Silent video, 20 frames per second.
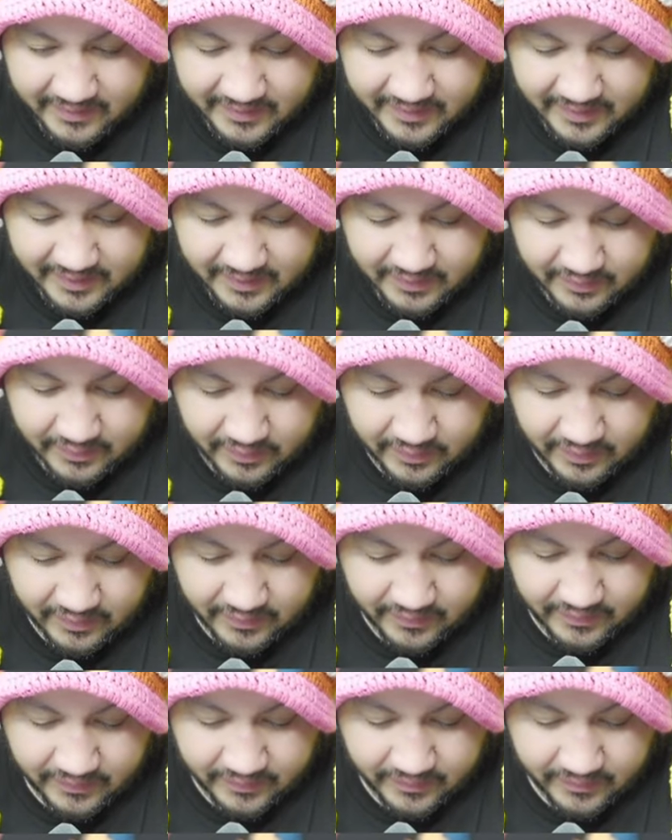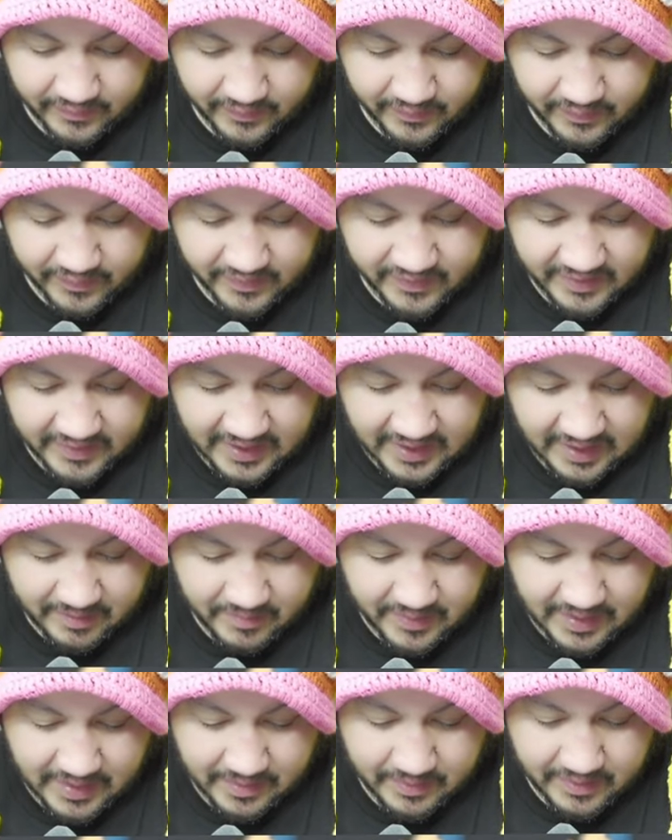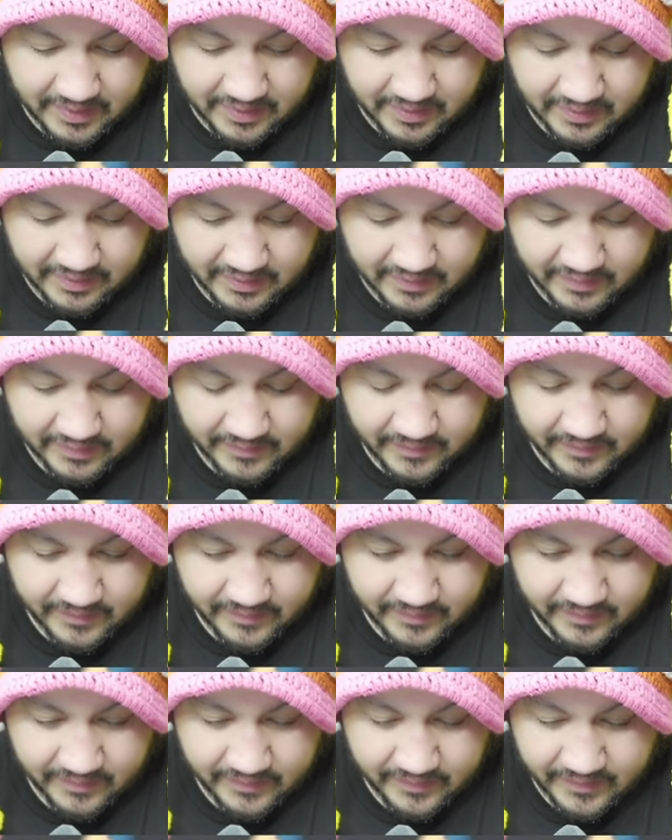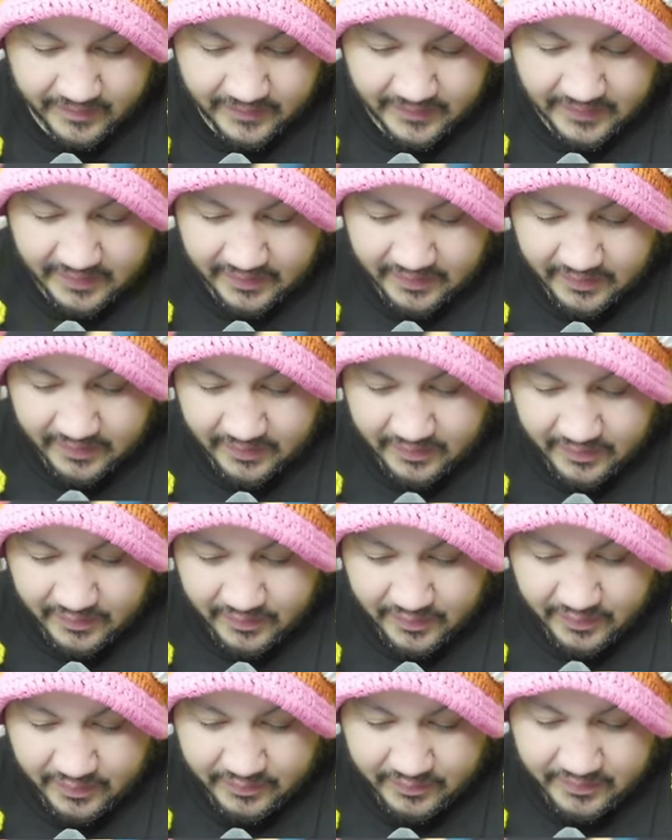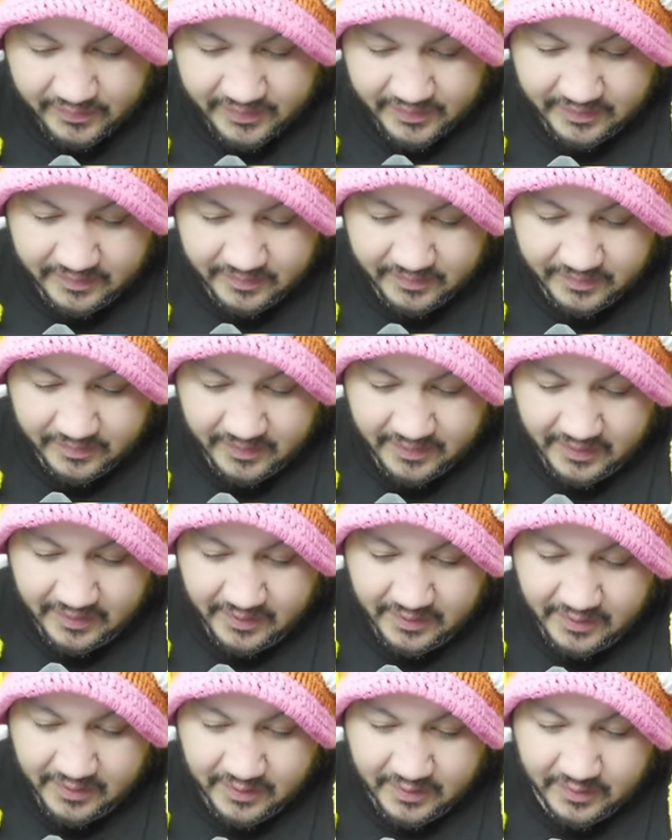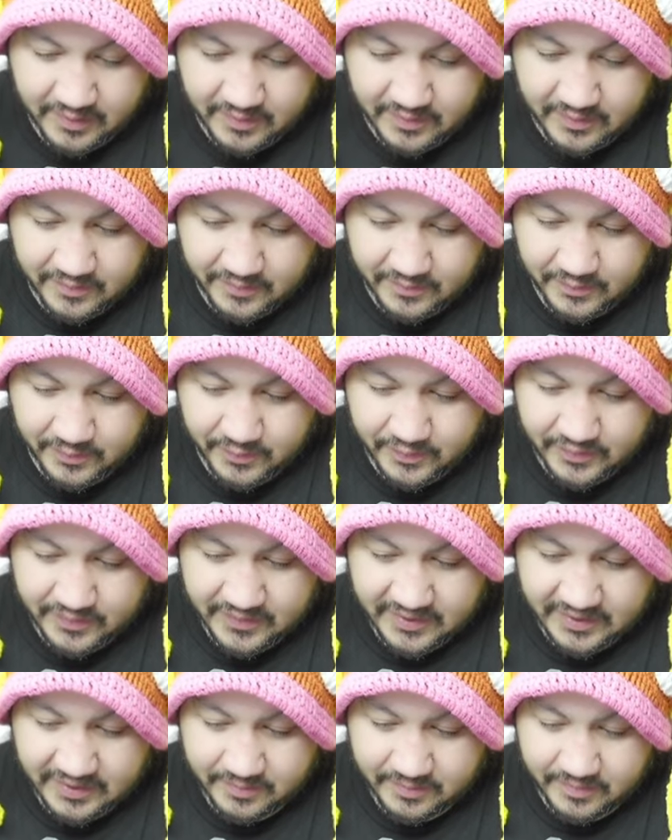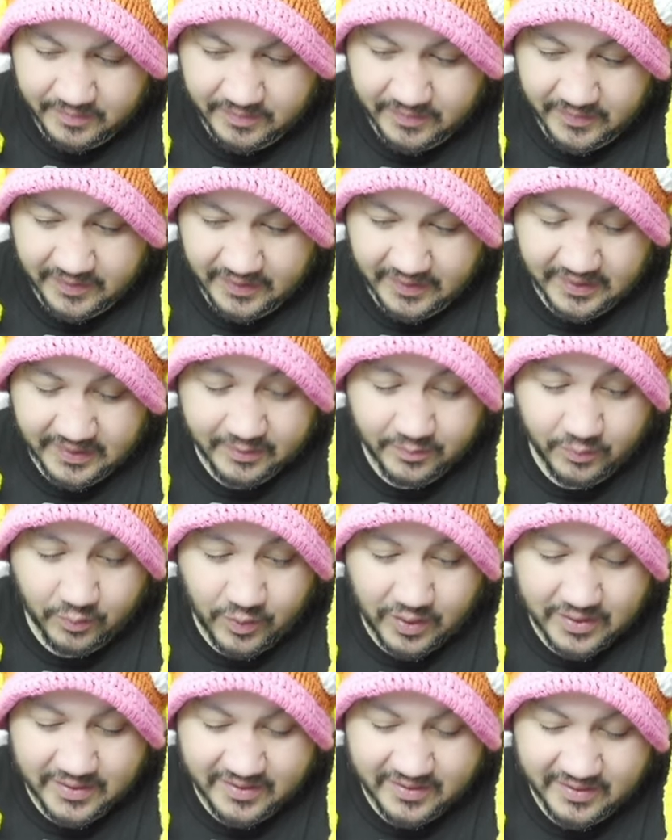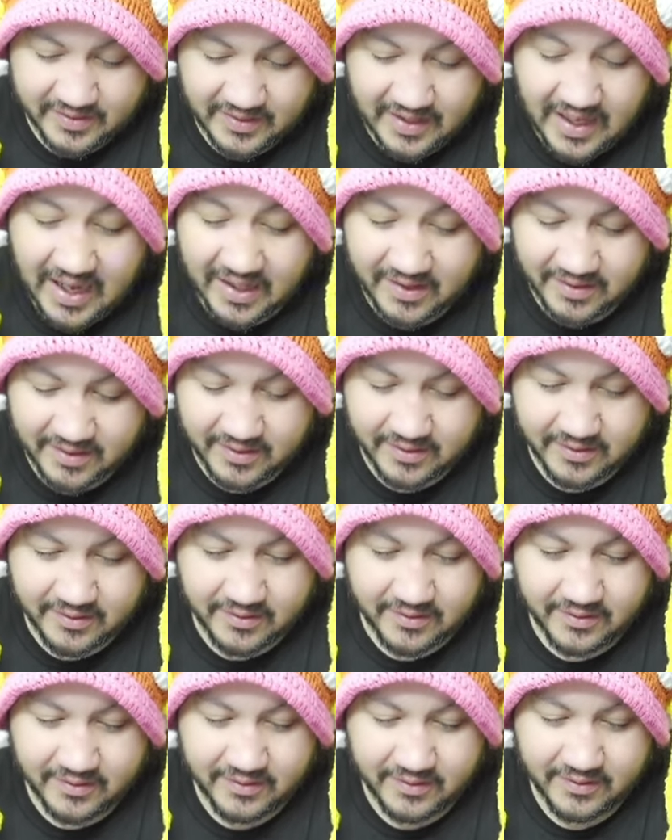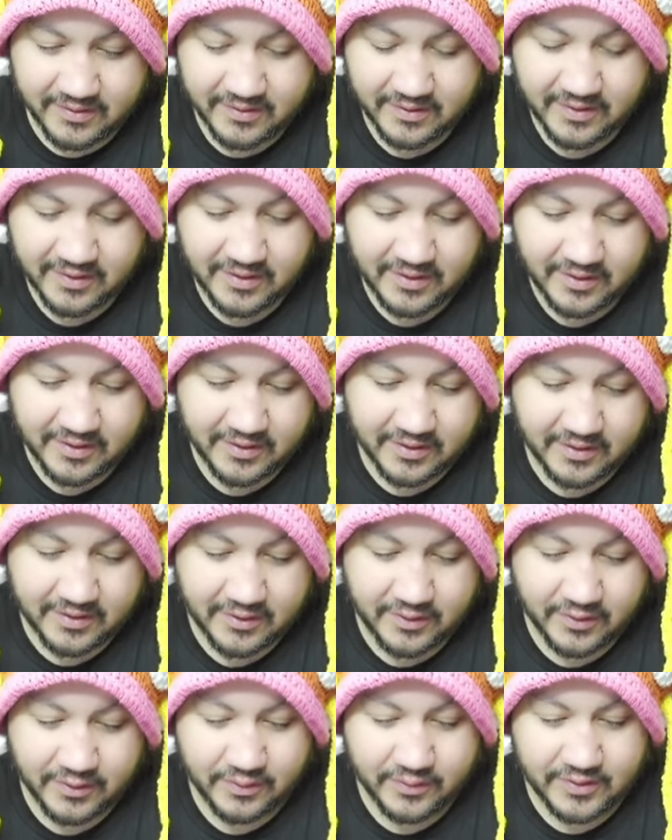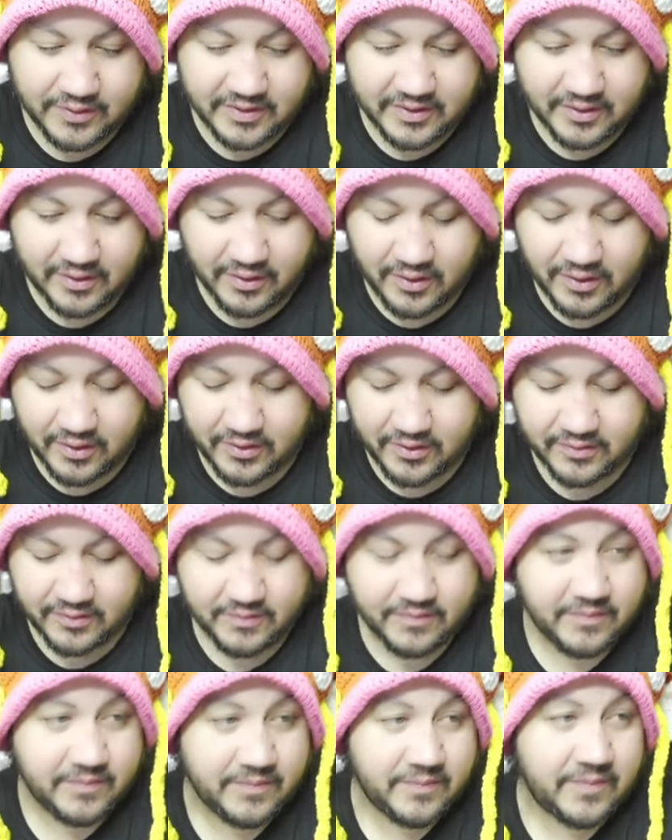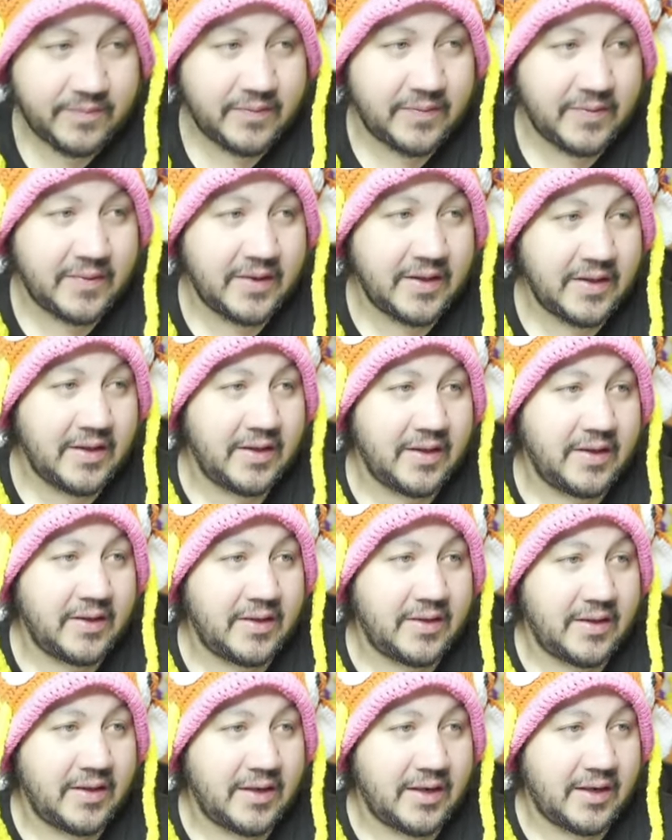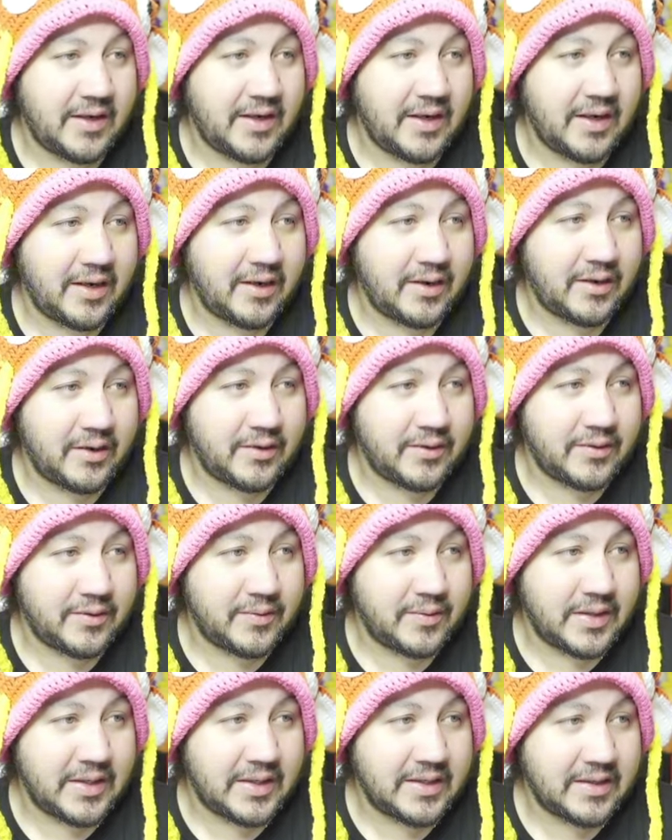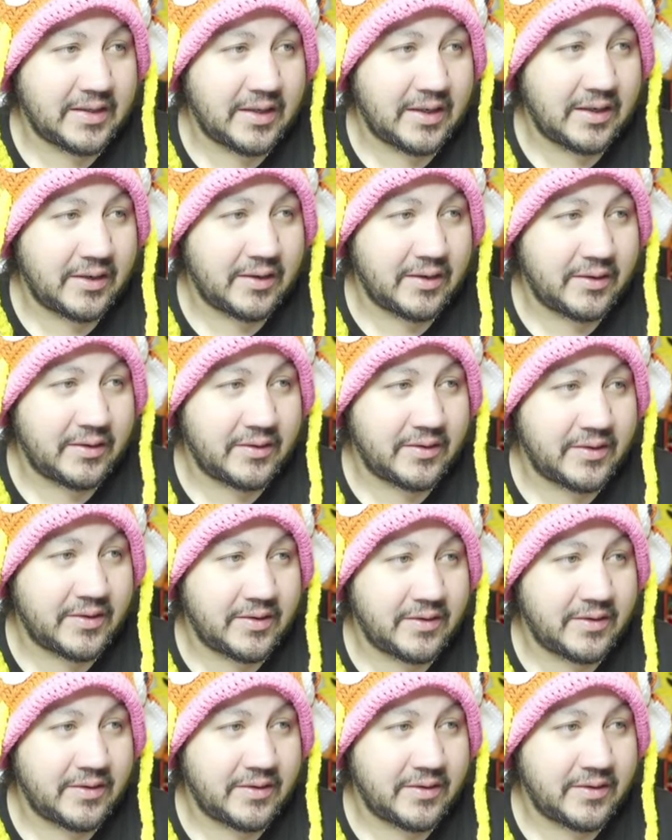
a little off on the top, maybe. Who knows? Well, this was not the oldest card. The Gyarados was. Gyarados